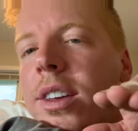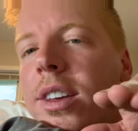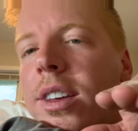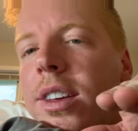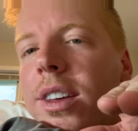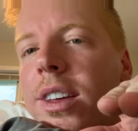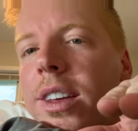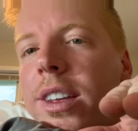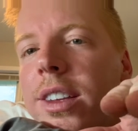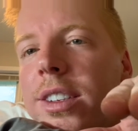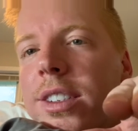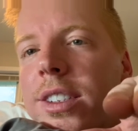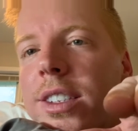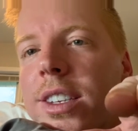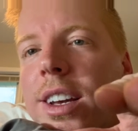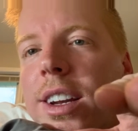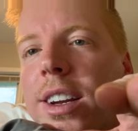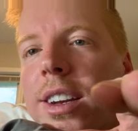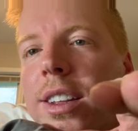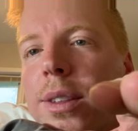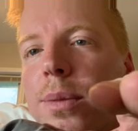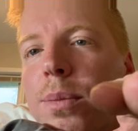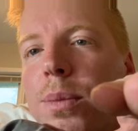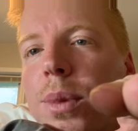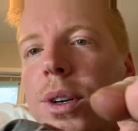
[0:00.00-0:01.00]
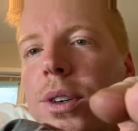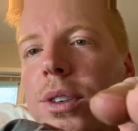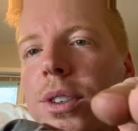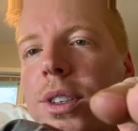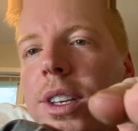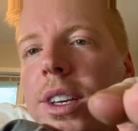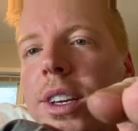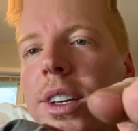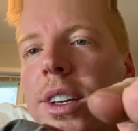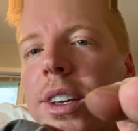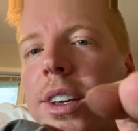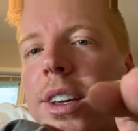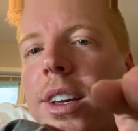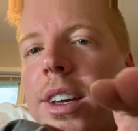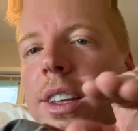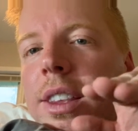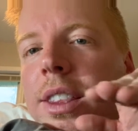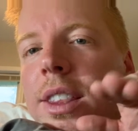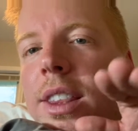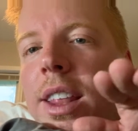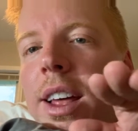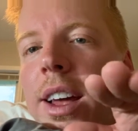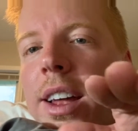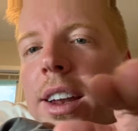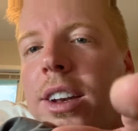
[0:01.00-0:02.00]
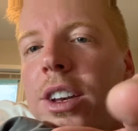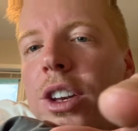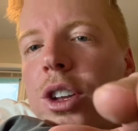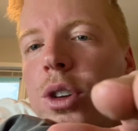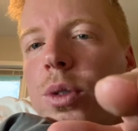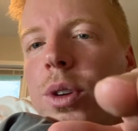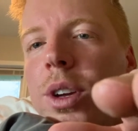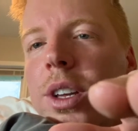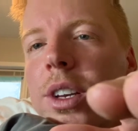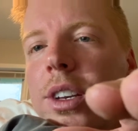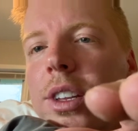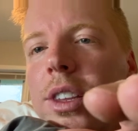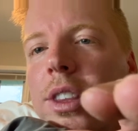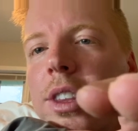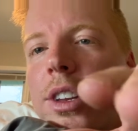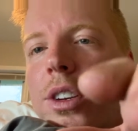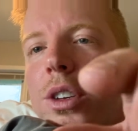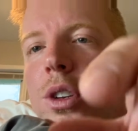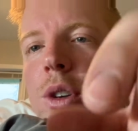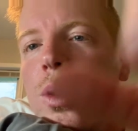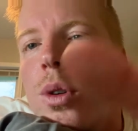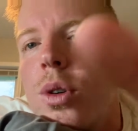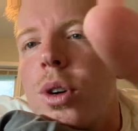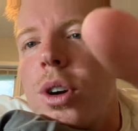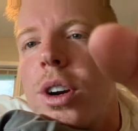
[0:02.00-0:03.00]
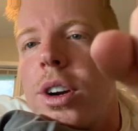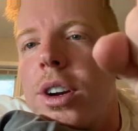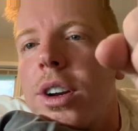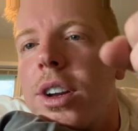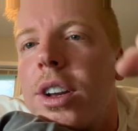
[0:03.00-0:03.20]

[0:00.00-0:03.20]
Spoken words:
inside of the building, and then you get to the door